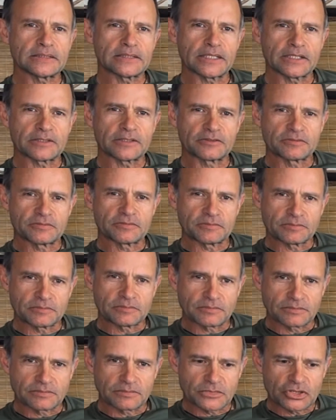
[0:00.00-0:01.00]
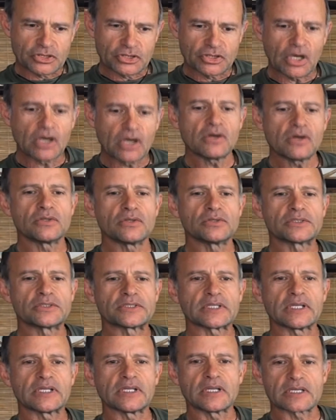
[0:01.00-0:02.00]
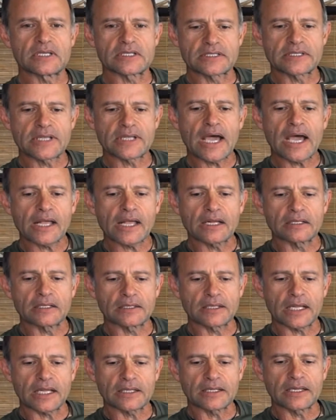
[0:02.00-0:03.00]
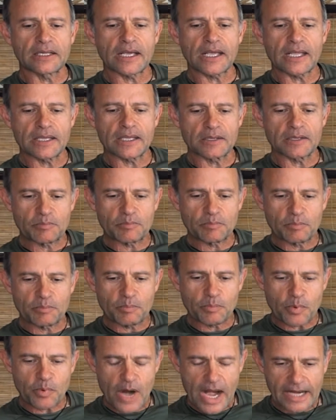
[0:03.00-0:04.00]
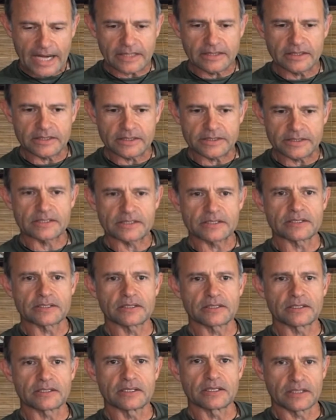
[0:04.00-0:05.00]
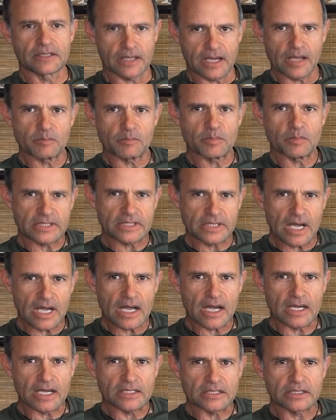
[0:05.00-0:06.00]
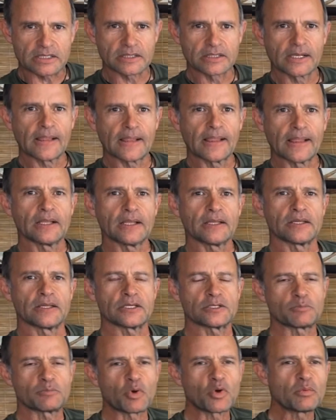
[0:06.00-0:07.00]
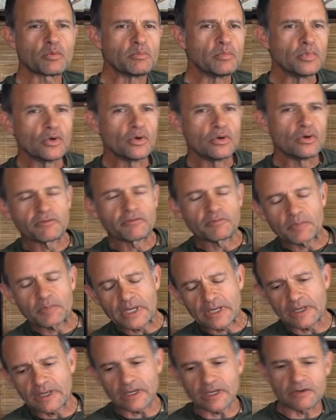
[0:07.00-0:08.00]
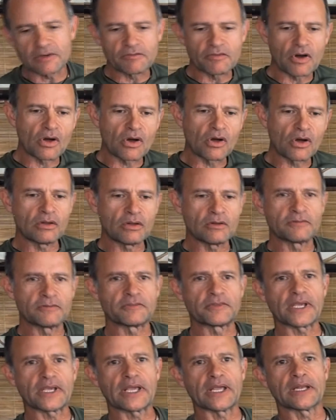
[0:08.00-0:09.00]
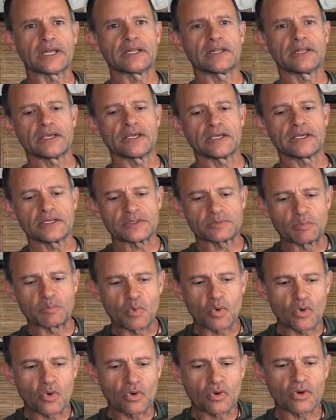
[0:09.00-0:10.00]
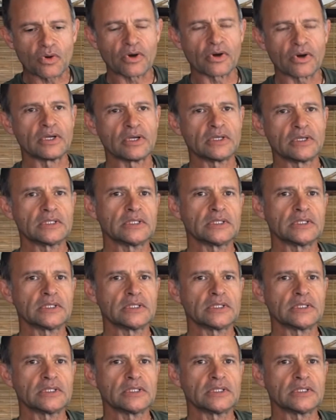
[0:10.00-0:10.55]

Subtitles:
it shows in the style that they practice the Thai massage. There's more movement involved, and there's more